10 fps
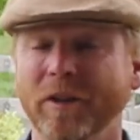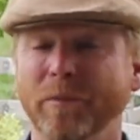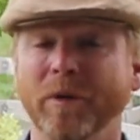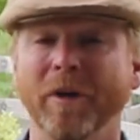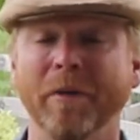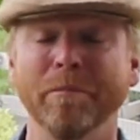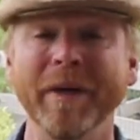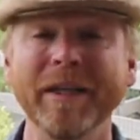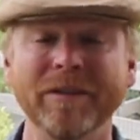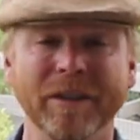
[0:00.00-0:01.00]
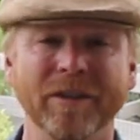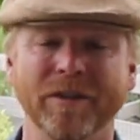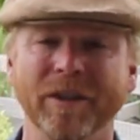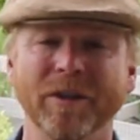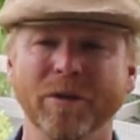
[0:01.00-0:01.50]
It's been amazing
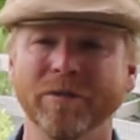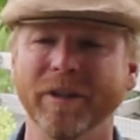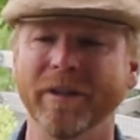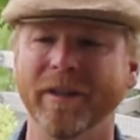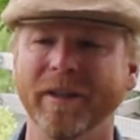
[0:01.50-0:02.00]
during COVID.